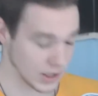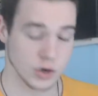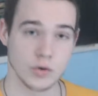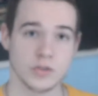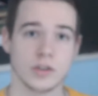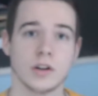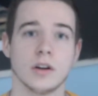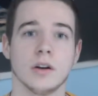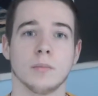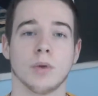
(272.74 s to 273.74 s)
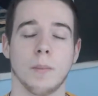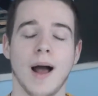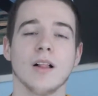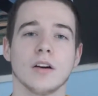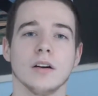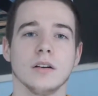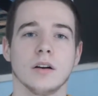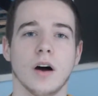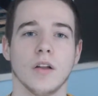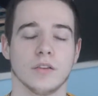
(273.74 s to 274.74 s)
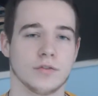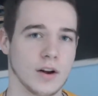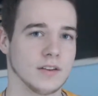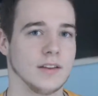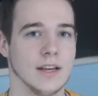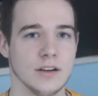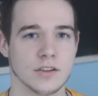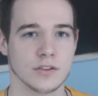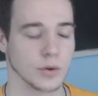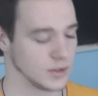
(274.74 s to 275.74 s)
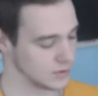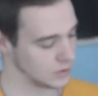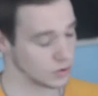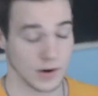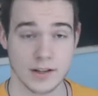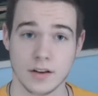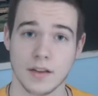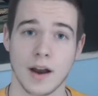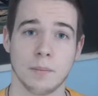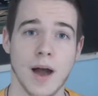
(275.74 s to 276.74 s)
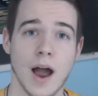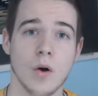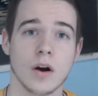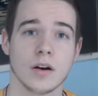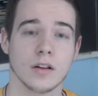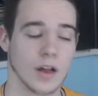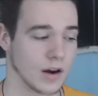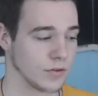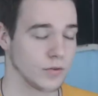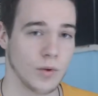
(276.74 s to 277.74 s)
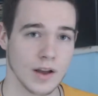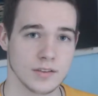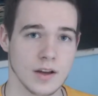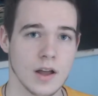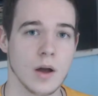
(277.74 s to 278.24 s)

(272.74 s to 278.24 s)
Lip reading: a huge propeller on the front of the engine, so it still creates a lot of power and a lot of thrust,